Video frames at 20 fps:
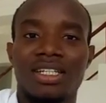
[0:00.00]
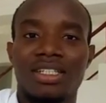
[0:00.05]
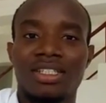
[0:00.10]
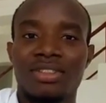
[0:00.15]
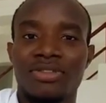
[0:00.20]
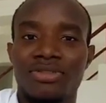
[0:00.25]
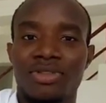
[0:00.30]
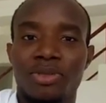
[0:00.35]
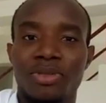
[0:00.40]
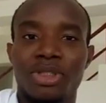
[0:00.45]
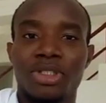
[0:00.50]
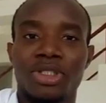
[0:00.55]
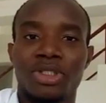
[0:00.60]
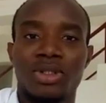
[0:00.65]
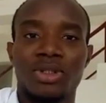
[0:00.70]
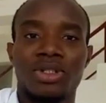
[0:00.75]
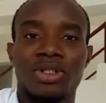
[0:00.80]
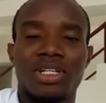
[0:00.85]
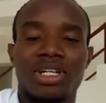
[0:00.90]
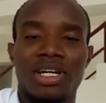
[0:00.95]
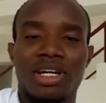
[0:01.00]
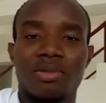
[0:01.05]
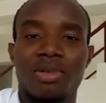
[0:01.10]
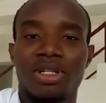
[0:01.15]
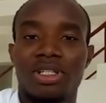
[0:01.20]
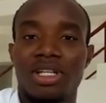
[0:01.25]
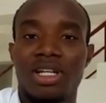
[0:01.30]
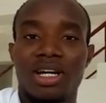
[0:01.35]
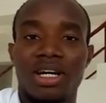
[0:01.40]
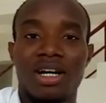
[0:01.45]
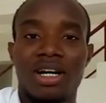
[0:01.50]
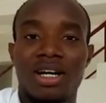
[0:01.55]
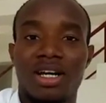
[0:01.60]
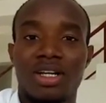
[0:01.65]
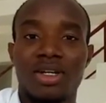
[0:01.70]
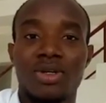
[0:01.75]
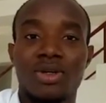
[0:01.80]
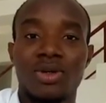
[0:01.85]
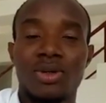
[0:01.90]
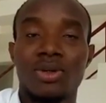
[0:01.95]
information about an hour
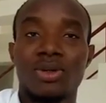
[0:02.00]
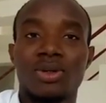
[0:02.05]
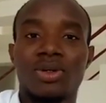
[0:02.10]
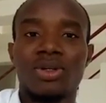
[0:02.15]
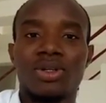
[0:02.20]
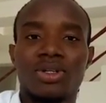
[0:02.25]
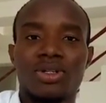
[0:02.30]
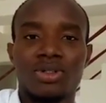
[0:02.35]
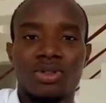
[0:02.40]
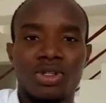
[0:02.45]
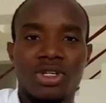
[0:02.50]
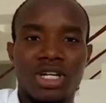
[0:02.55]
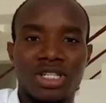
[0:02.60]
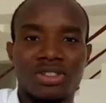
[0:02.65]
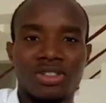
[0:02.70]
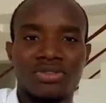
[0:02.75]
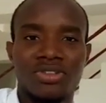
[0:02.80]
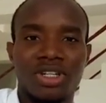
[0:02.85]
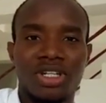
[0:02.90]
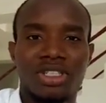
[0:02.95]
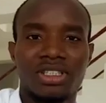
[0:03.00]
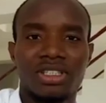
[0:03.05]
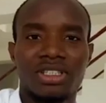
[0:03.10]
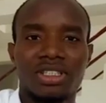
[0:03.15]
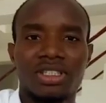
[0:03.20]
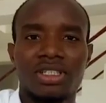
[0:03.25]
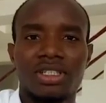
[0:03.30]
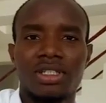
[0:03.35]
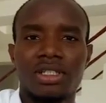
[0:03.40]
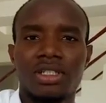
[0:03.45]
ago to that effect.